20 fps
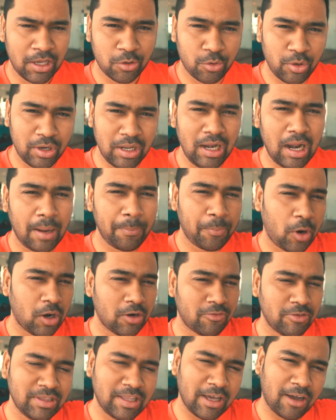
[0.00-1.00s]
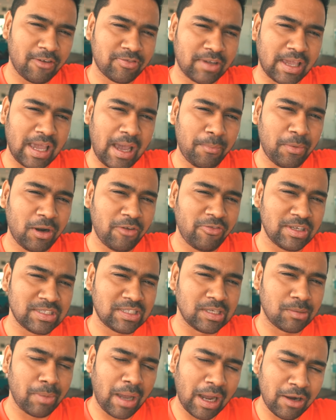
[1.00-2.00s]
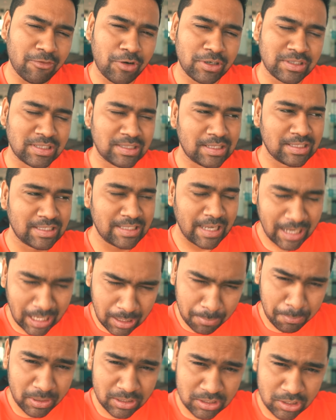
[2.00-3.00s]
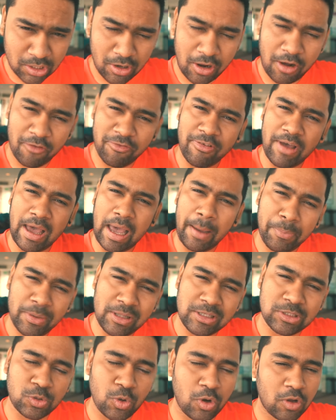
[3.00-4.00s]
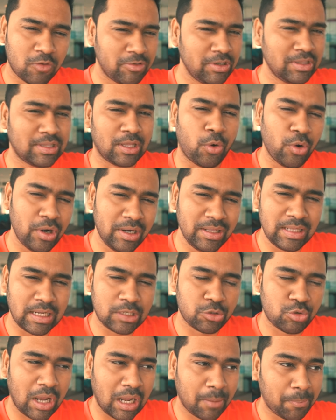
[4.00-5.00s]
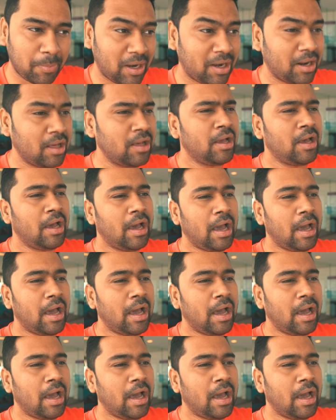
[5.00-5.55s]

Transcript: gorilla pod with the camera facing backwards and the second picture of Apple store with holding the trackpad